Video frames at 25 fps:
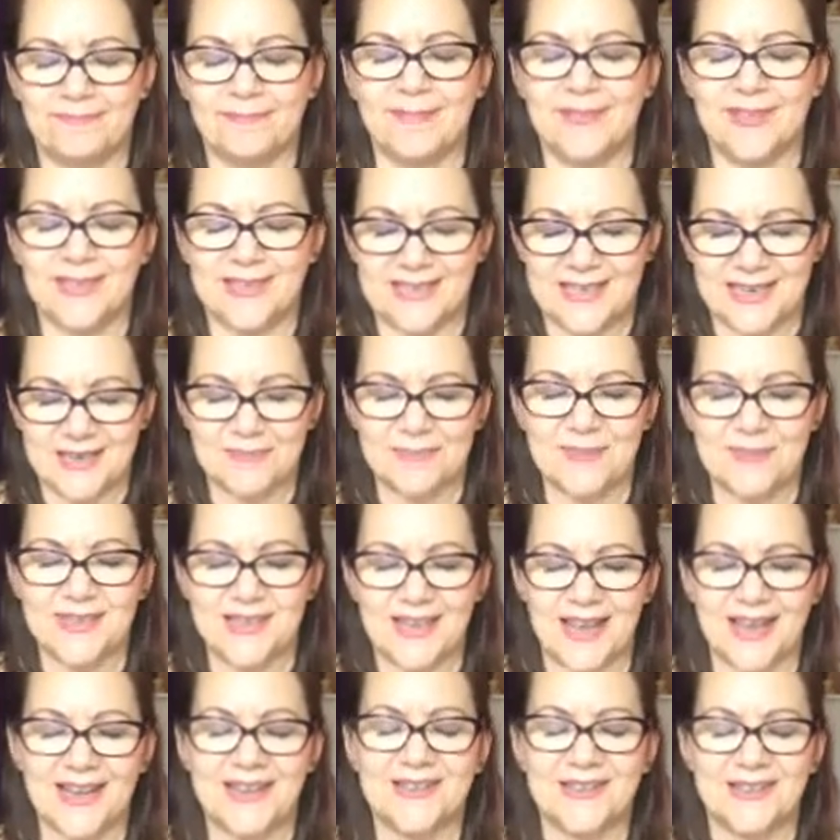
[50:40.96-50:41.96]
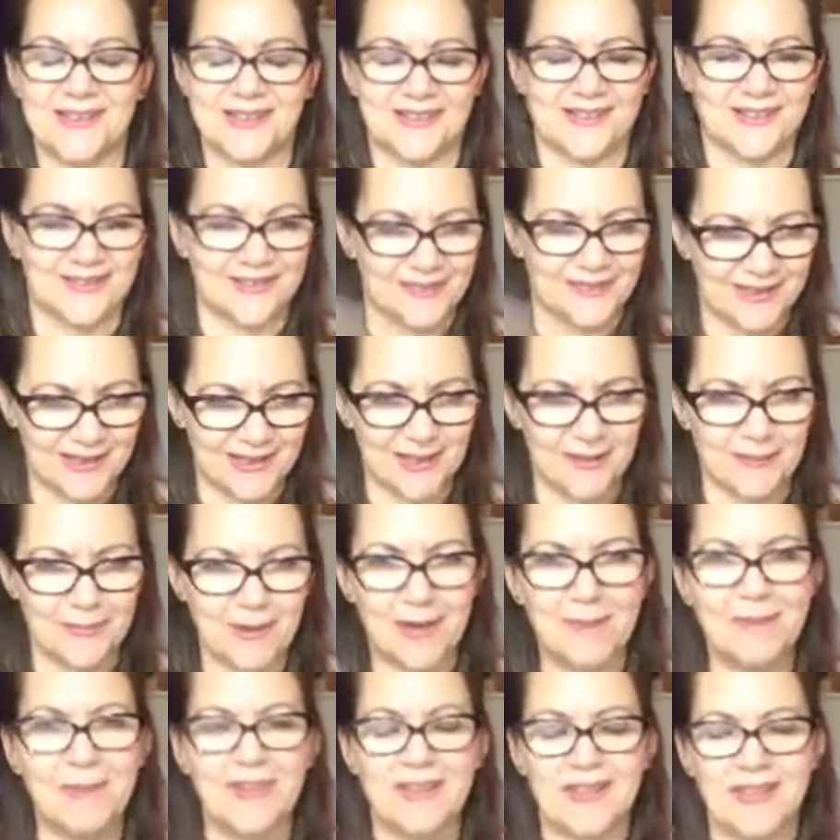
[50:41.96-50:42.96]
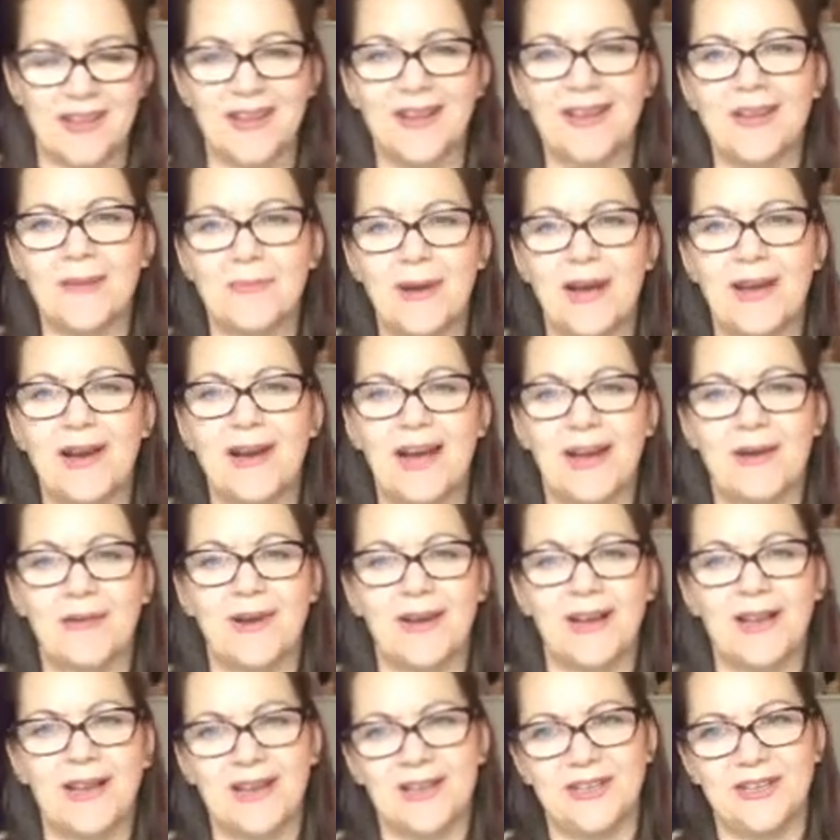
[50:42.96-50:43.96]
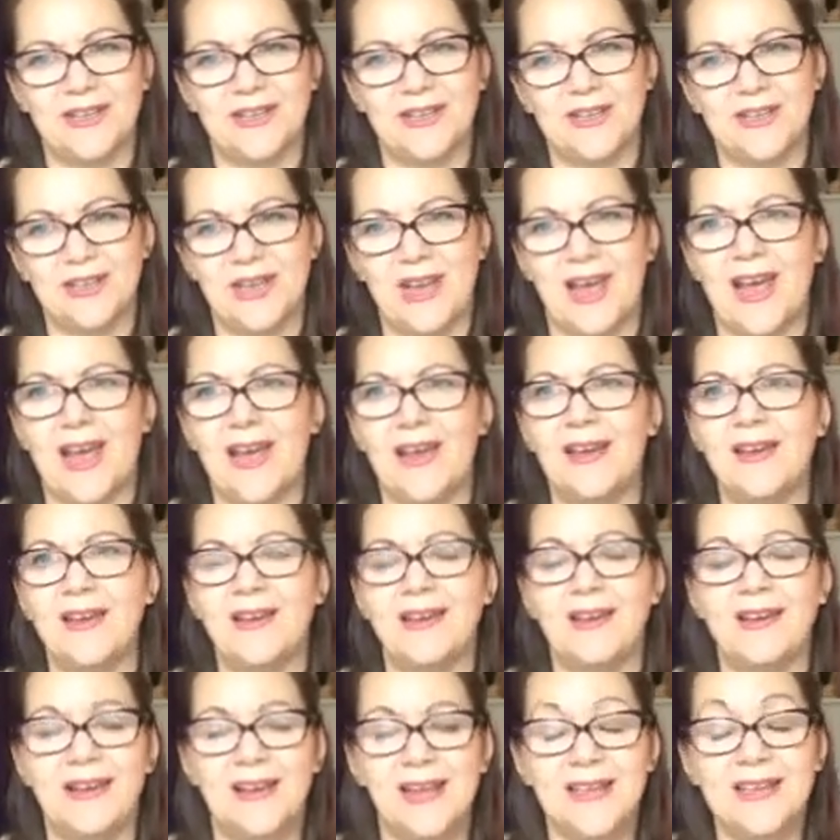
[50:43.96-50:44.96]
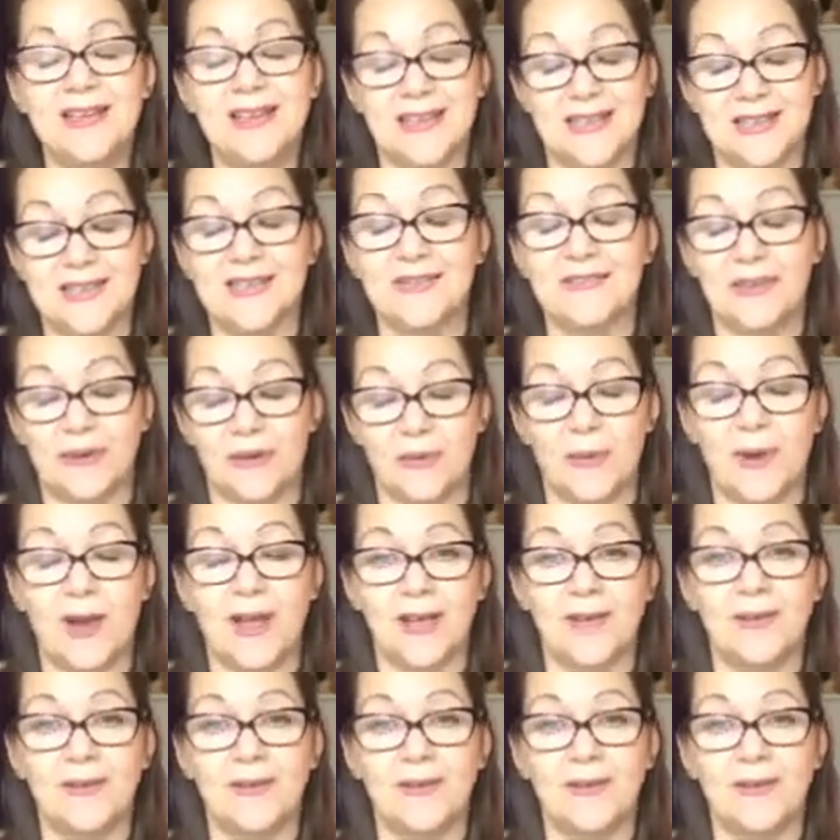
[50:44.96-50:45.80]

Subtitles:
tips there to really make me think about how I can share it in a different way.